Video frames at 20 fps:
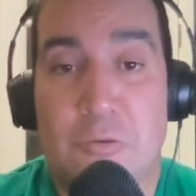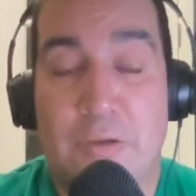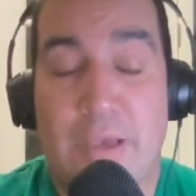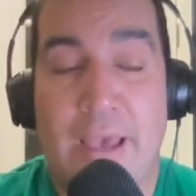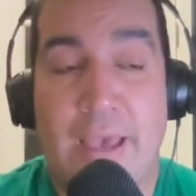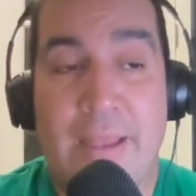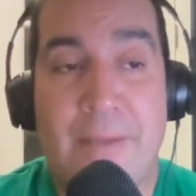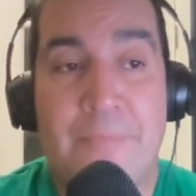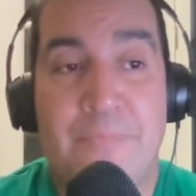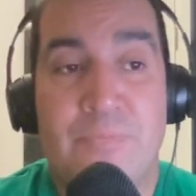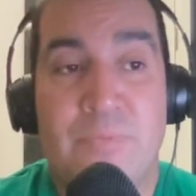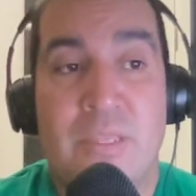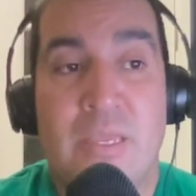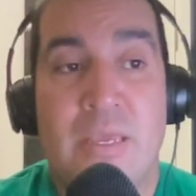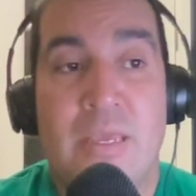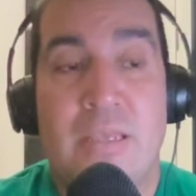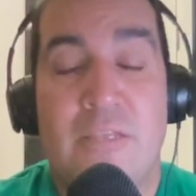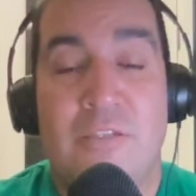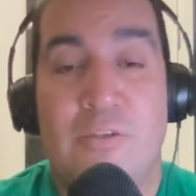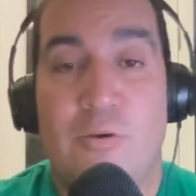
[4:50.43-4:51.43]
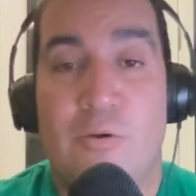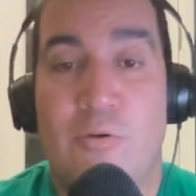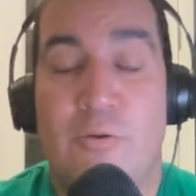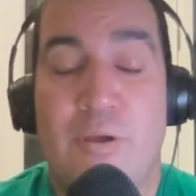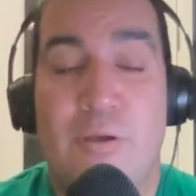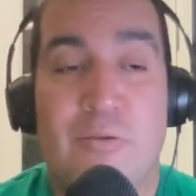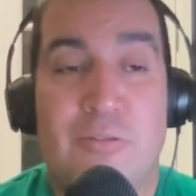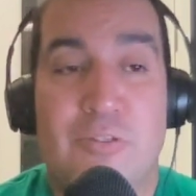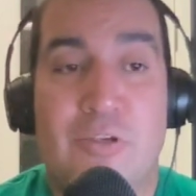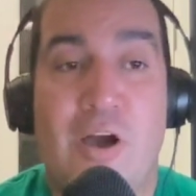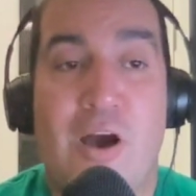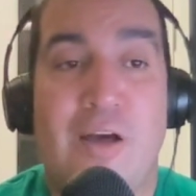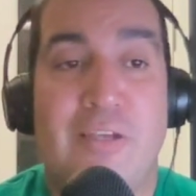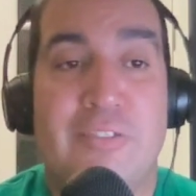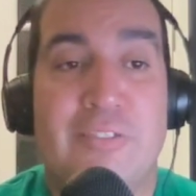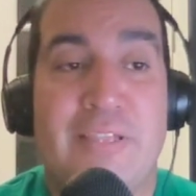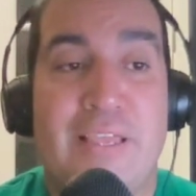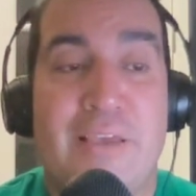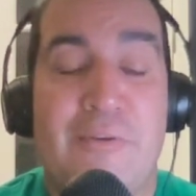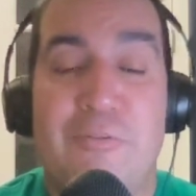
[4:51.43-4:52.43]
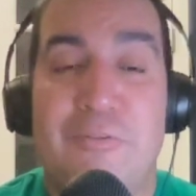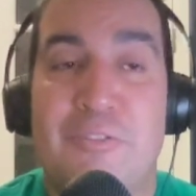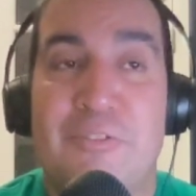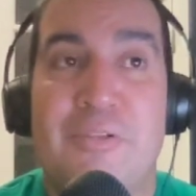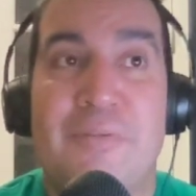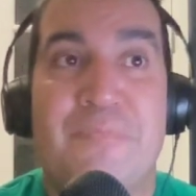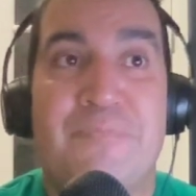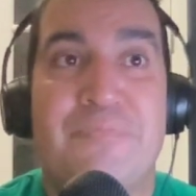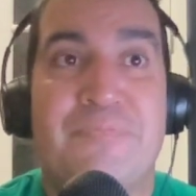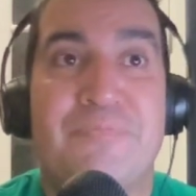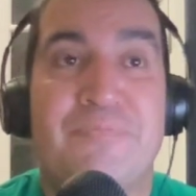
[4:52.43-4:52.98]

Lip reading: Okay. So it was